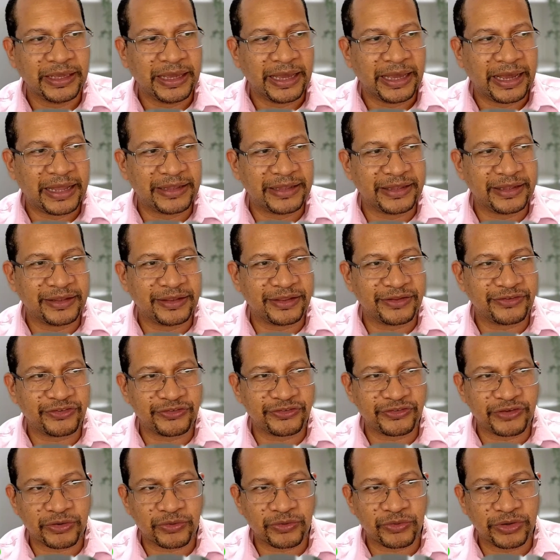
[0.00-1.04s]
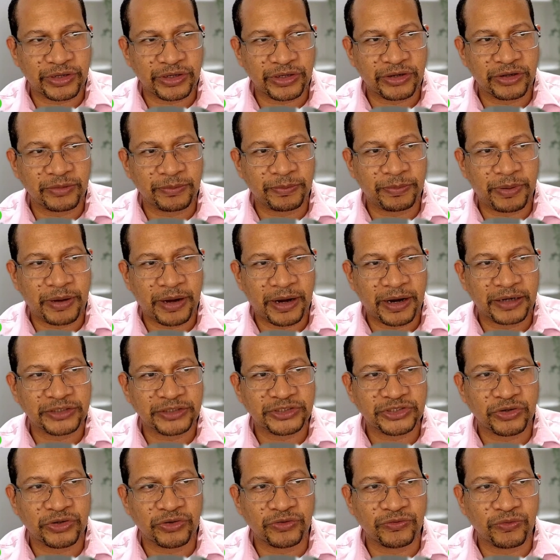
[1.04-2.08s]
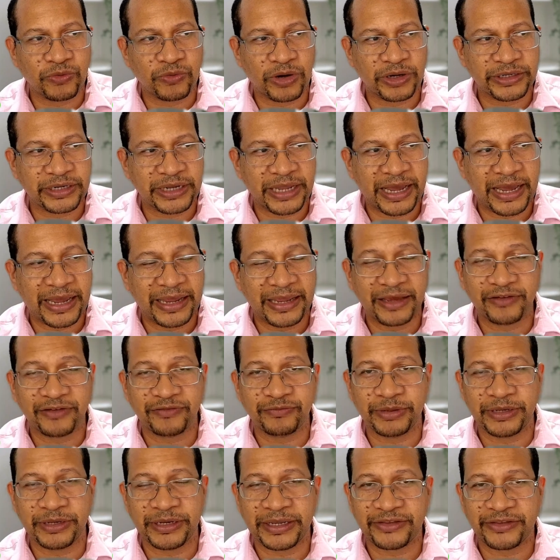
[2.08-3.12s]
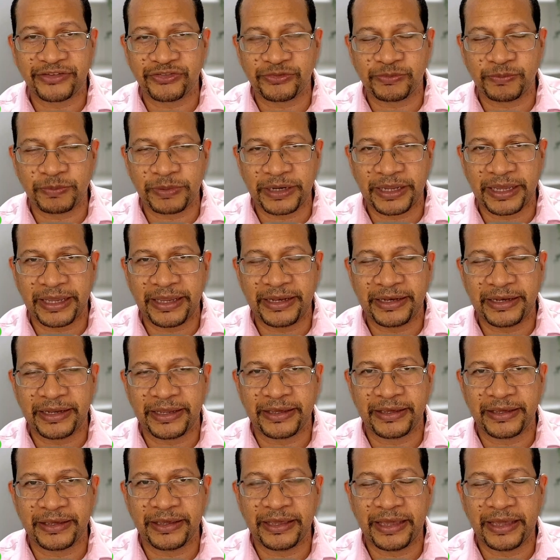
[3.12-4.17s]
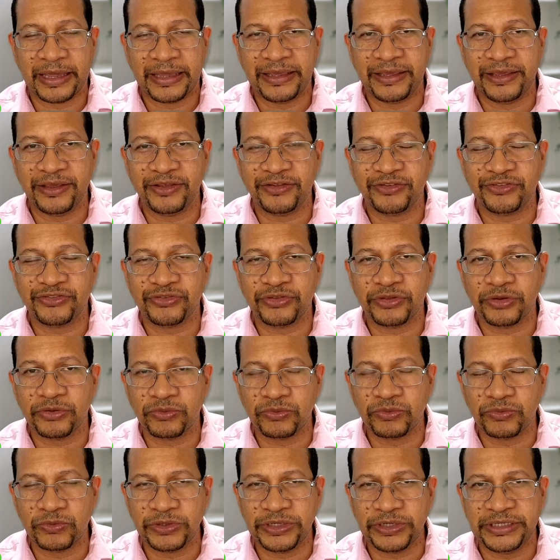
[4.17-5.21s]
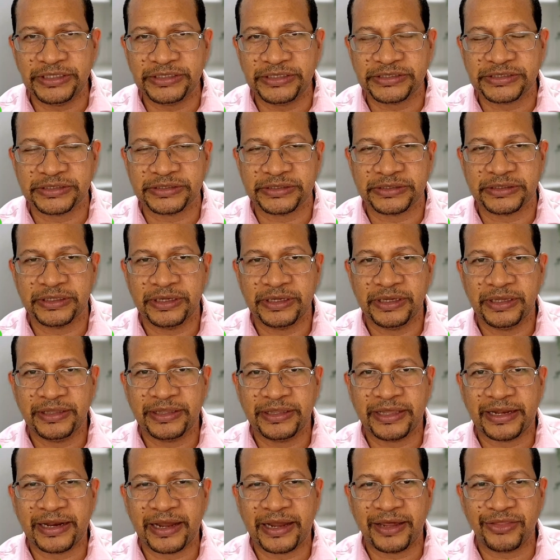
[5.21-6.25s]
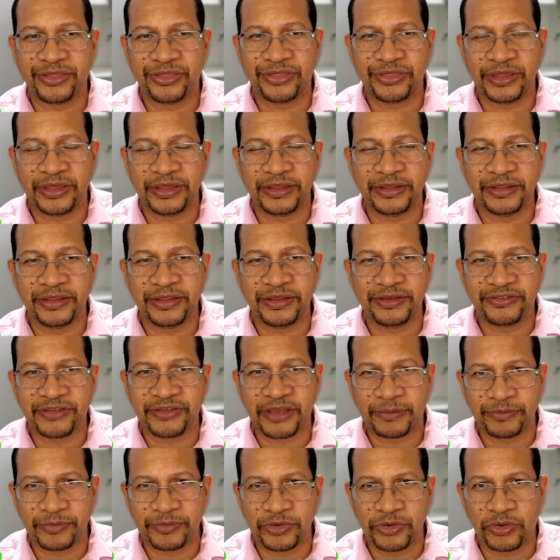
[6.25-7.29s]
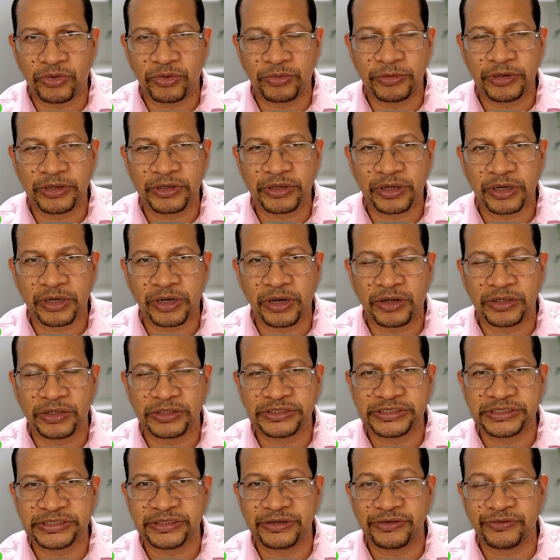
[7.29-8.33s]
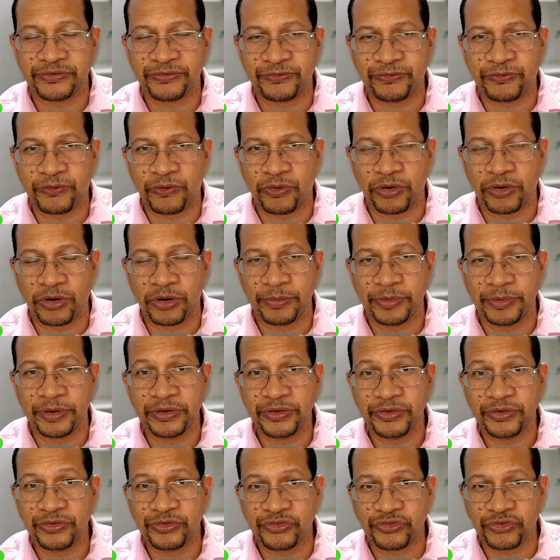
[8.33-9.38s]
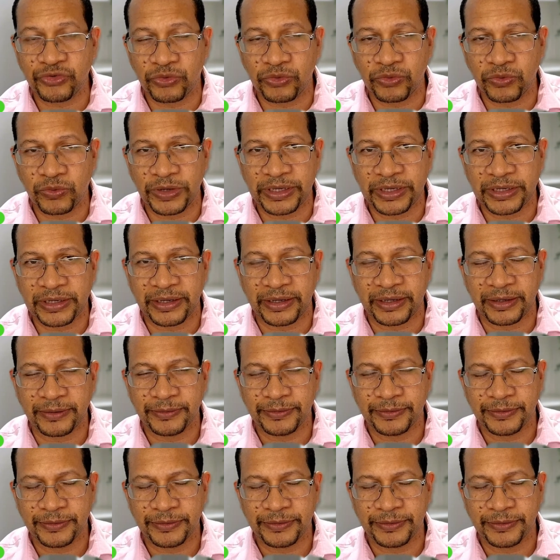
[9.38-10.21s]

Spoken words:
And this is a critical part of what I have been explaining, is the reason that I think these abnormal clots form so quickly.